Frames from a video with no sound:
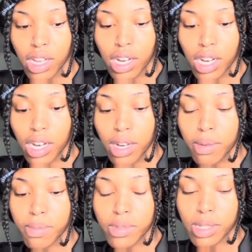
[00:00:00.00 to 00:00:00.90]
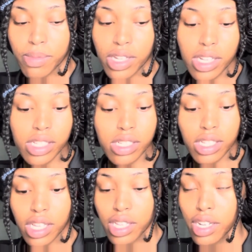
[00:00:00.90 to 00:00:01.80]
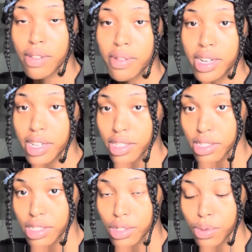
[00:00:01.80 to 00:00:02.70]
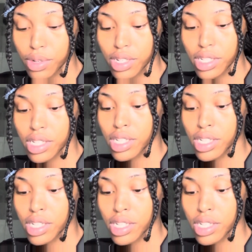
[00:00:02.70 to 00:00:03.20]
Some of y'all getting y'all finances in order.